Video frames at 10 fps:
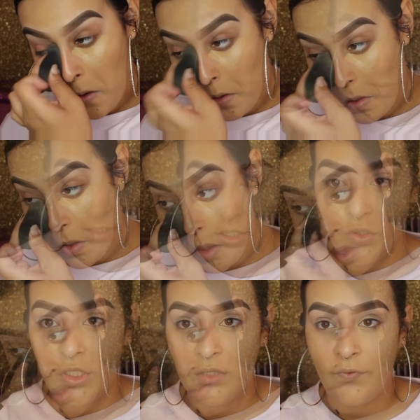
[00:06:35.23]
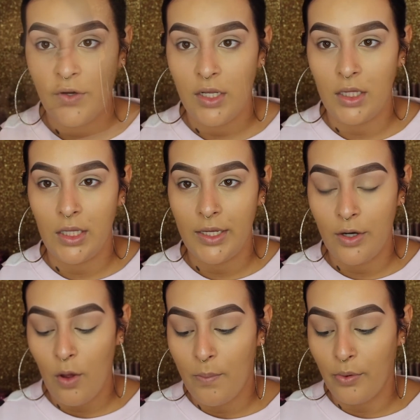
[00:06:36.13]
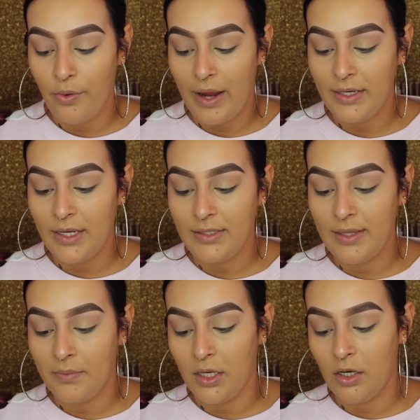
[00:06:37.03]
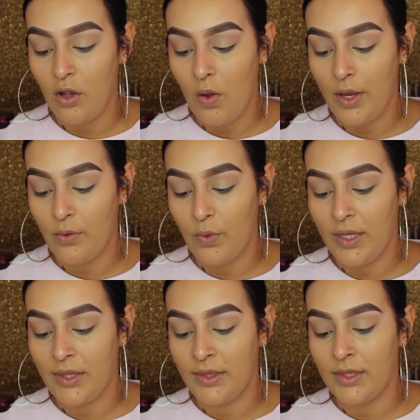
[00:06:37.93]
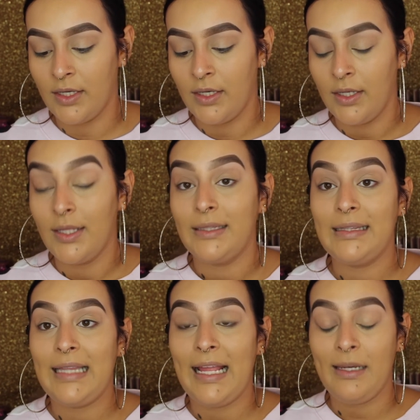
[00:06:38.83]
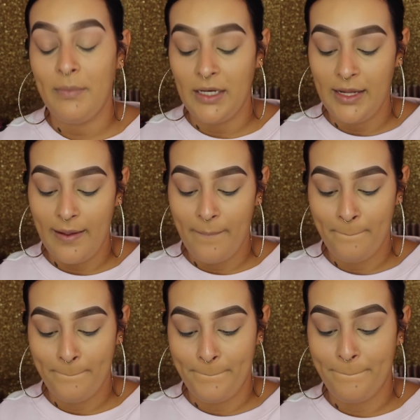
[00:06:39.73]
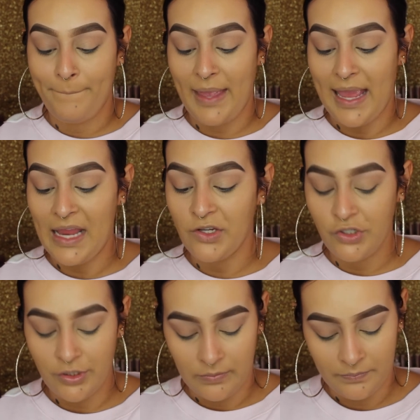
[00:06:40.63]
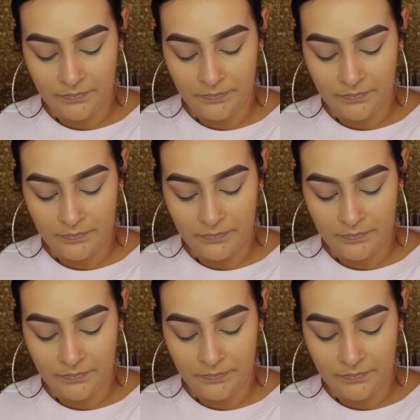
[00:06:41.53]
Okay, so just for a little brightness, I'm gonna go in with light medium beige.